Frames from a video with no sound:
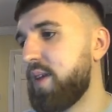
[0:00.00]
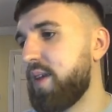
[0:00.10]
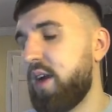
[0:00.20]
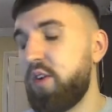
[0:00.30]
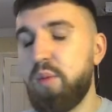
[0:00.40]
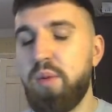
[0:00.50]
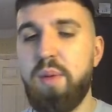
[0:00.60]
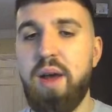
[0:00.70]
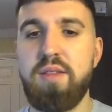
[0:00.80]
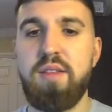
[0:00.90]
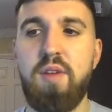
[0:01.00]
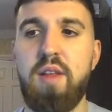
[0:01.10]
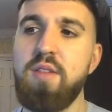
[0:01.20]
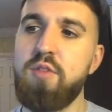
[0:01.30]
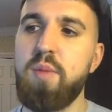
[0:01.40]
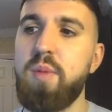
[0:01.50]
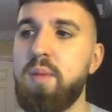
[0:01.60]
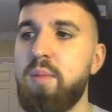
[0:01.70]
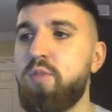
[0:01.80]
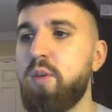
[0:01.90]
or double the Palace defence and
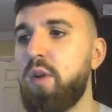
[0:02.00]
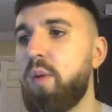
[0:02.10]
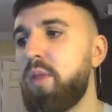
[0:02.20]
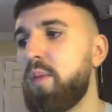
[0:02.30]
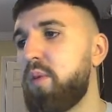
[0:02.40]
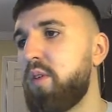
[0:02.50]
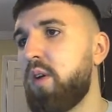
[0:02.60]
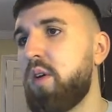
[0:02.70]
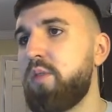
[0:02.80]
triple up on them, but no,